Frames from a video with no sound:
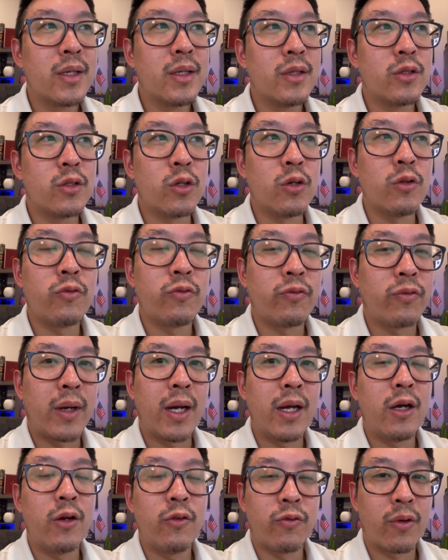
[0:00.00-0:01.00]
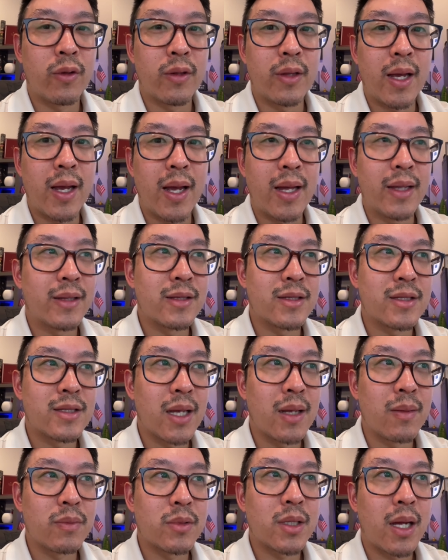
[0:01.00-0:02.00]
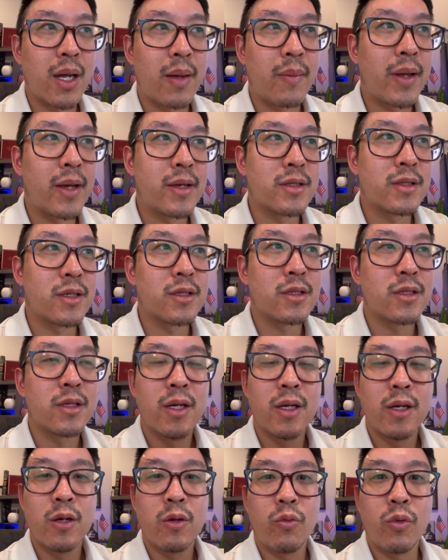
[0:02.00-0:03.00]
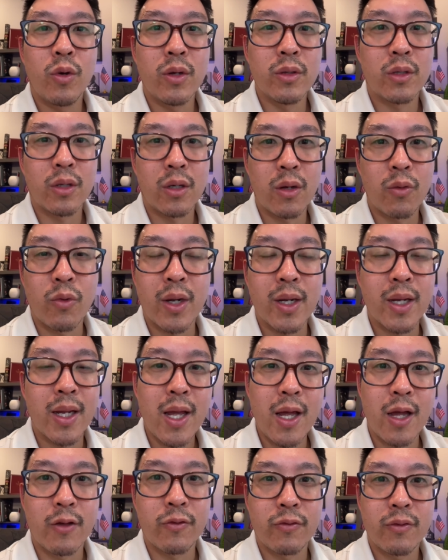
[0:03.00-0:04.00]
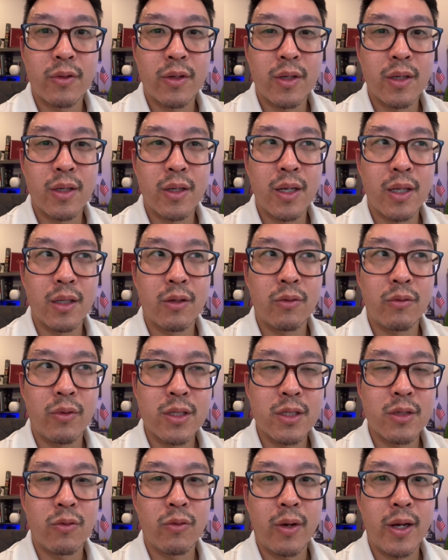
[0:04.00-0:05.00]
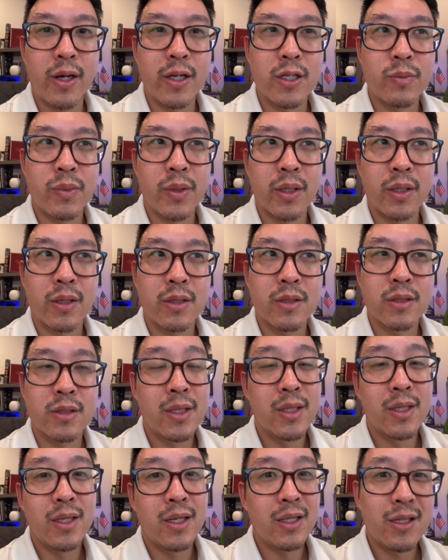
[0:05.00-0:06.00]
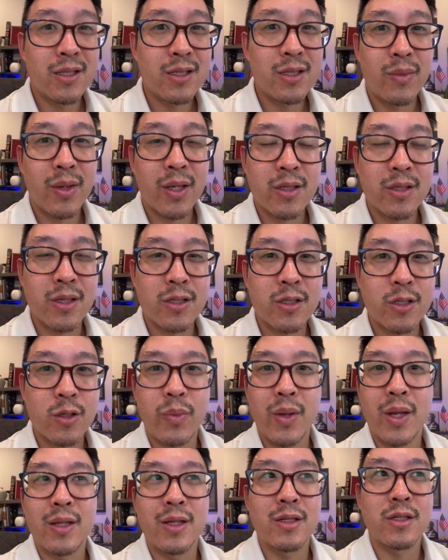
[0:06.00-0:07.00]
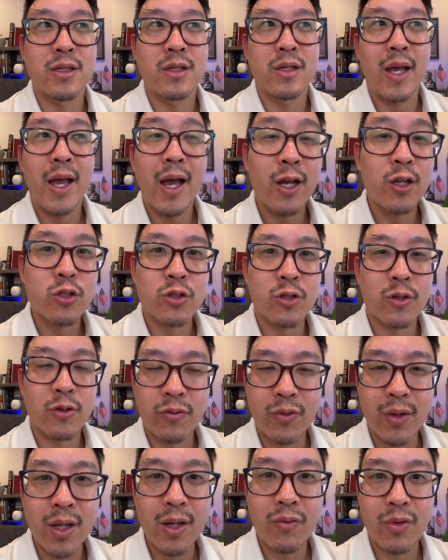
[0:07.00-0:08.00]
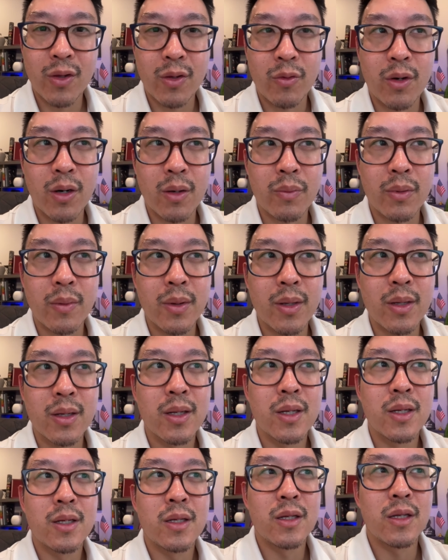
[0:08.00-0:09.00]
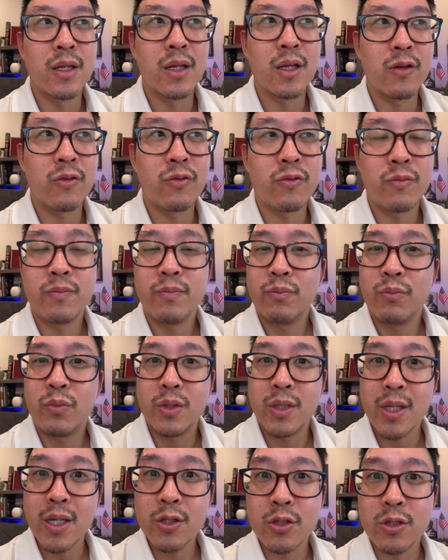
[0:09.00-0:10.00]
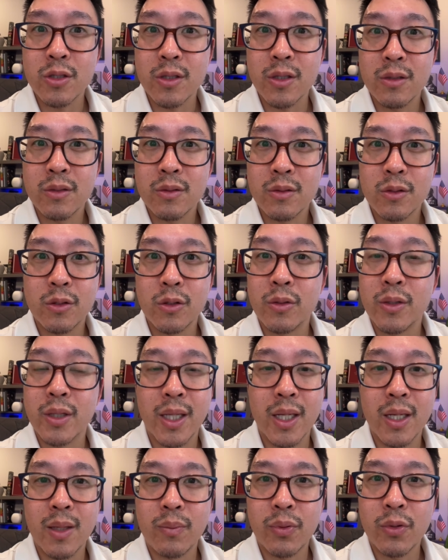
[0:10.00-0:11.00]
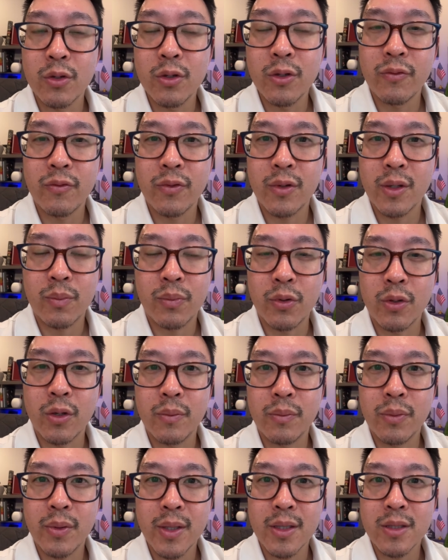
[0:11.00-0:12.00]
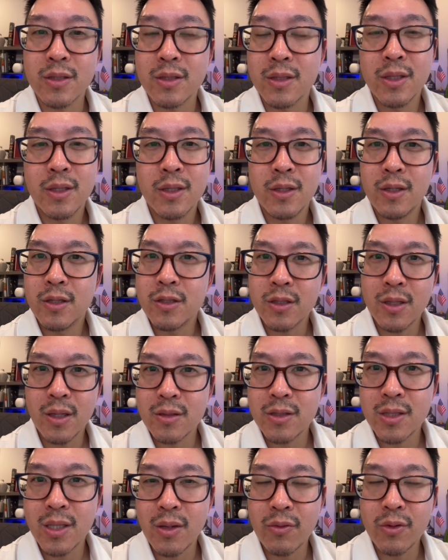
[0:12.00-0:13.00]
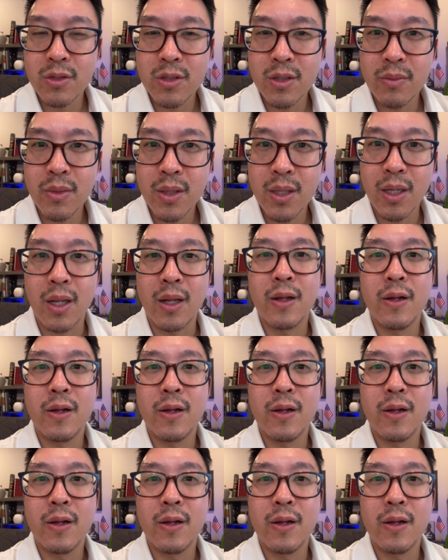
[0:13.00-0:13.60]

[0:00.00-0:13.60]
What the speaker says: Don't file for that at the same time as this 131F. And the reason why is because it doesn't make sense to pay this extra fee for the work permit if potentially you don't get approved for the parole in place. It's going to save you some money.